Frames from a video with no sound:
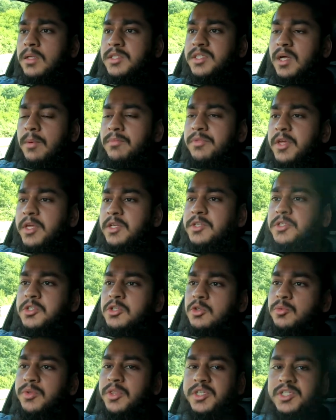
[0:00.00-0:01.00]
something to
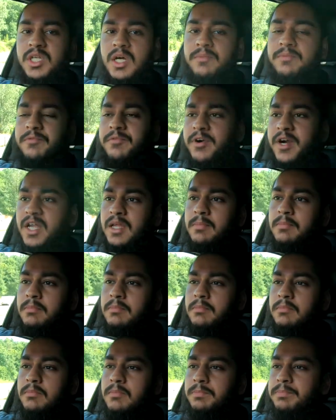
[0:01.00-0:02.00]
do with the
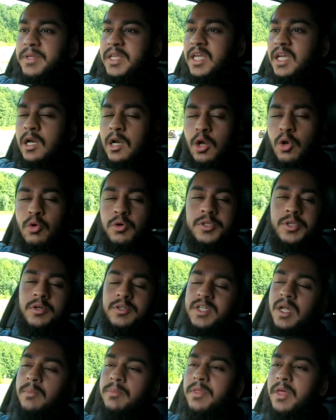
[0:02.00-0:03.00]
subframe being loose or
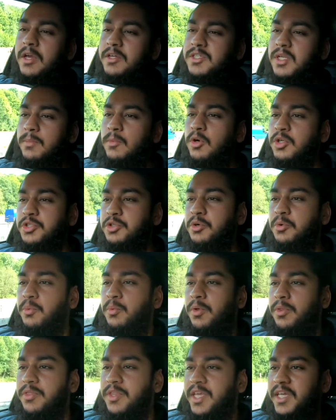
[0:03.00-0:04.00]
something. So I'm not sure what the